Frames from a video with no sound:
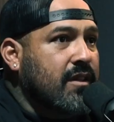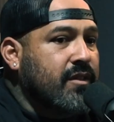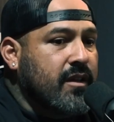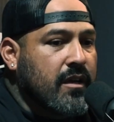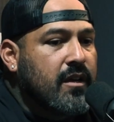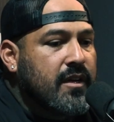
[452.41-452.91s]
right? I
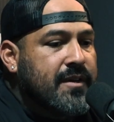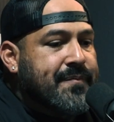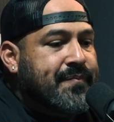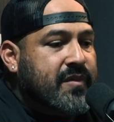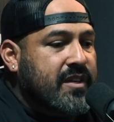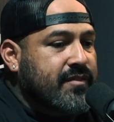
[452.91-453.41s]
think
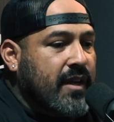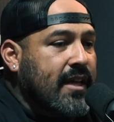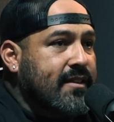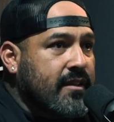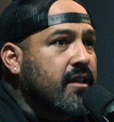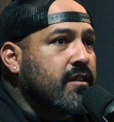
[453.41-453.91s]
because
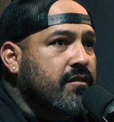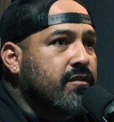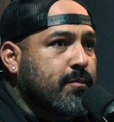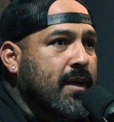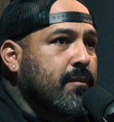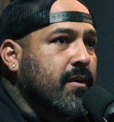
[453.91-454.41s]
I did
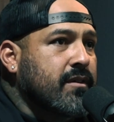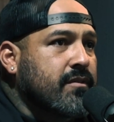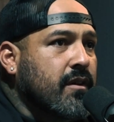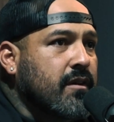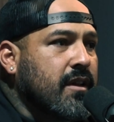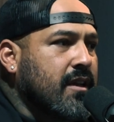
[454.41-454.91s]
spank my
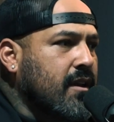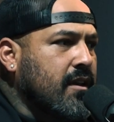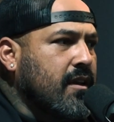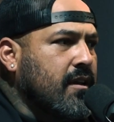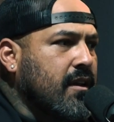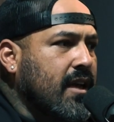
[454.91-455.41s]
son,
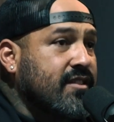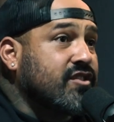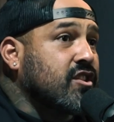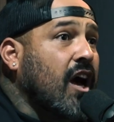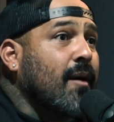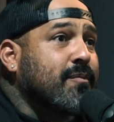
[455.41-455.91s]
and I
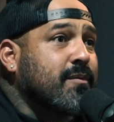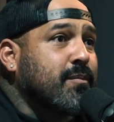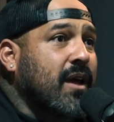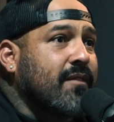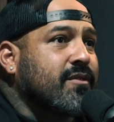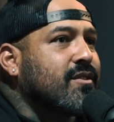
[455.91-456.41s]

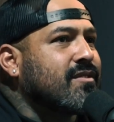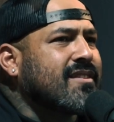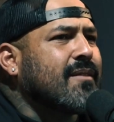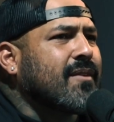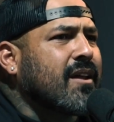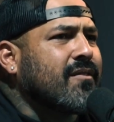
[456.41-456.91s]
stopped after the
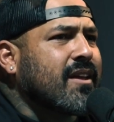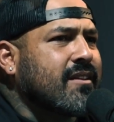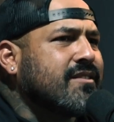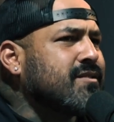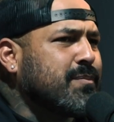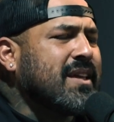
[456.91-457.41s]
same kind of
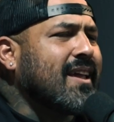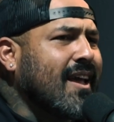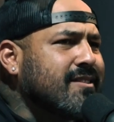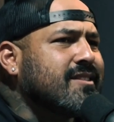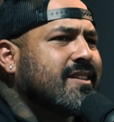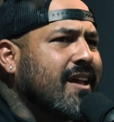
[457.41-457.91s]
like just being
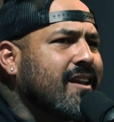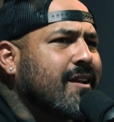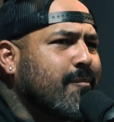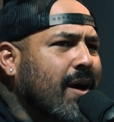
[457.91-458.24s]
educated